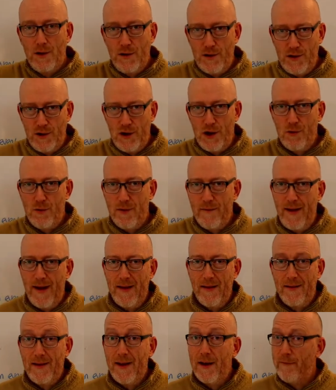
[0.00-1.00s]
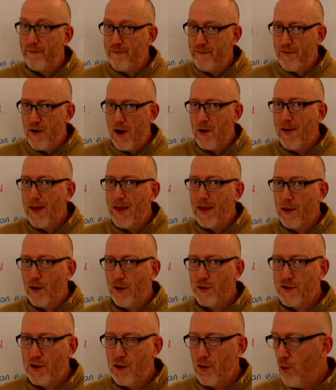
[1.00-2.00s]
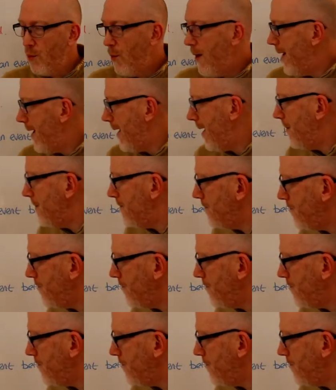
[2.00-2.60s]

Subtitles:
to your events in a very logical way.